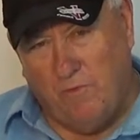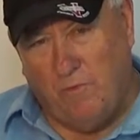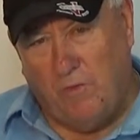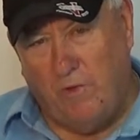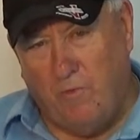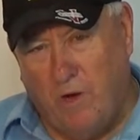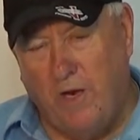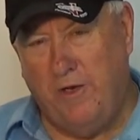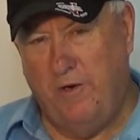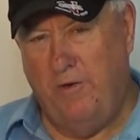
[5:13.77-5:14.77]
what we
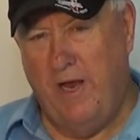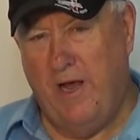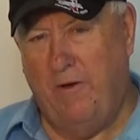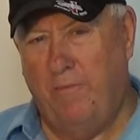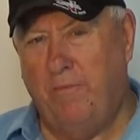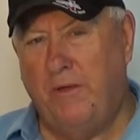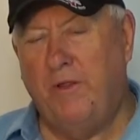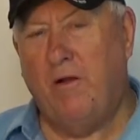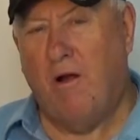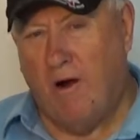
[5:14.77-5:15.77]
want to do now, but
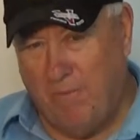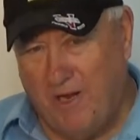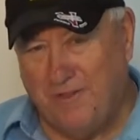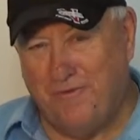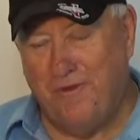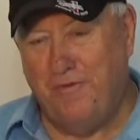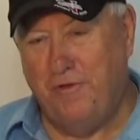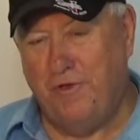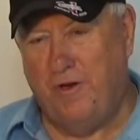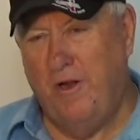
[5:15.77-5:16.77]
there are plans for the
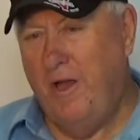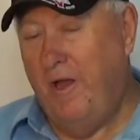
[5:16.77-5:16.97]
future.